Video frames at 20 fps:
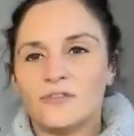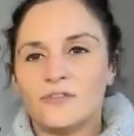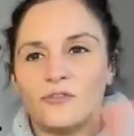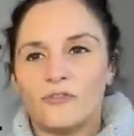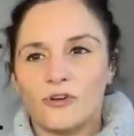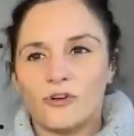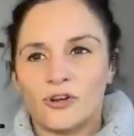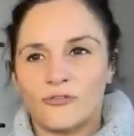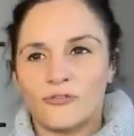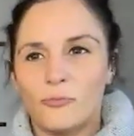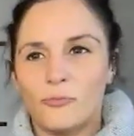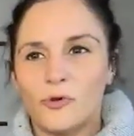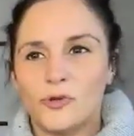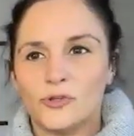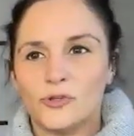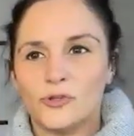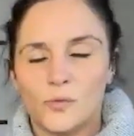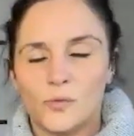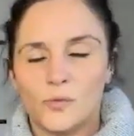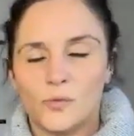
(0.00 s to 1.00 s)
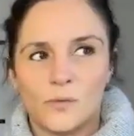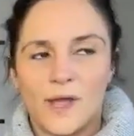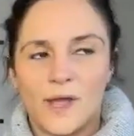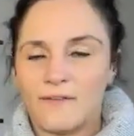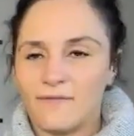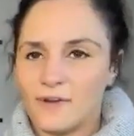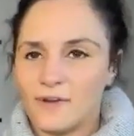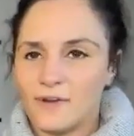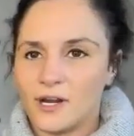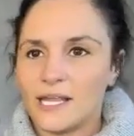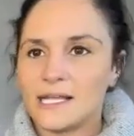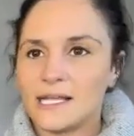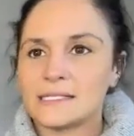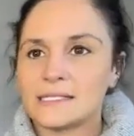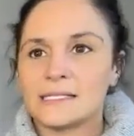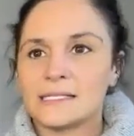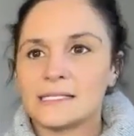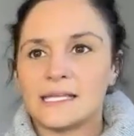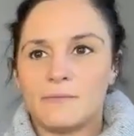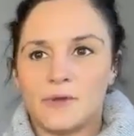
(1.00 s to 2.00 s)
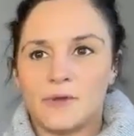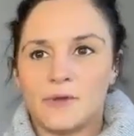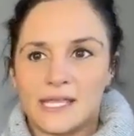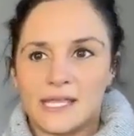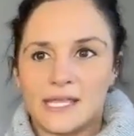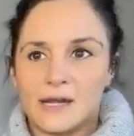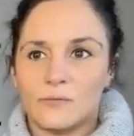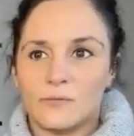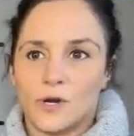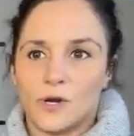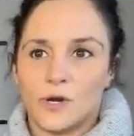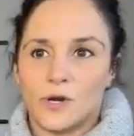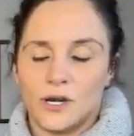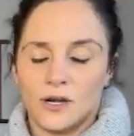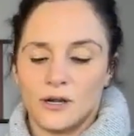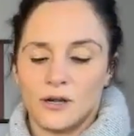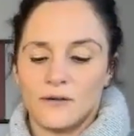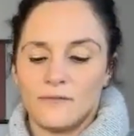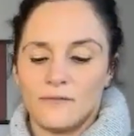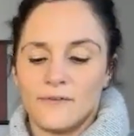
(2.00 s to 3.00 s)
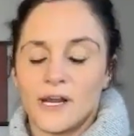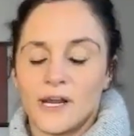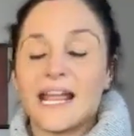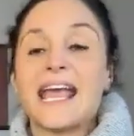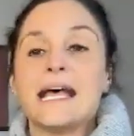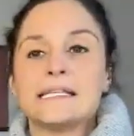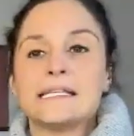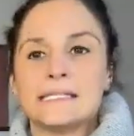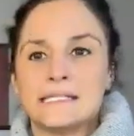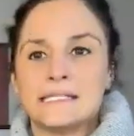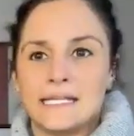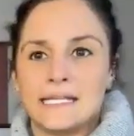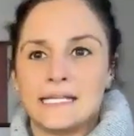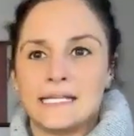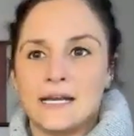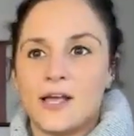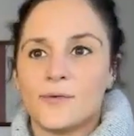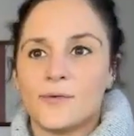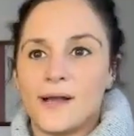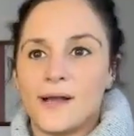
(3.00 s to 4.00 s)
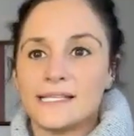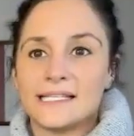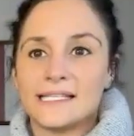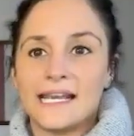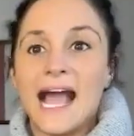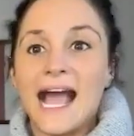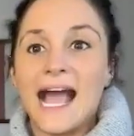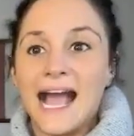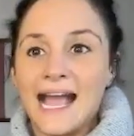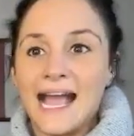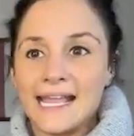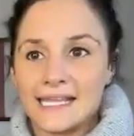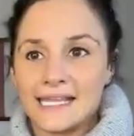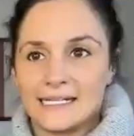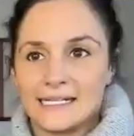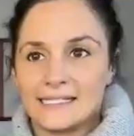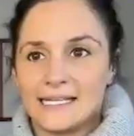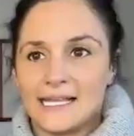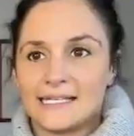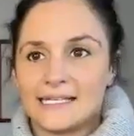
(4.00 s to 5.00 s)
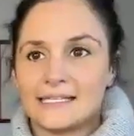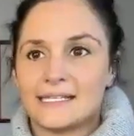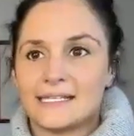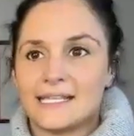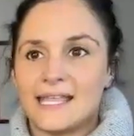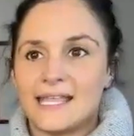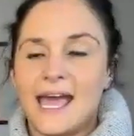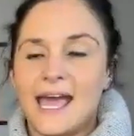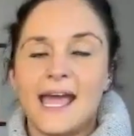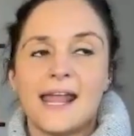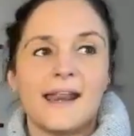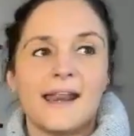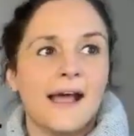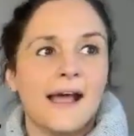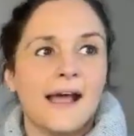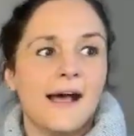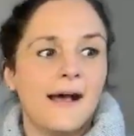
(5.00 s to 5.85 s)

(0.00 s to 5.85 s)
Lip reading: you could have pulled one way very easily, but then were very hesitant otherwise. And I can attest to that.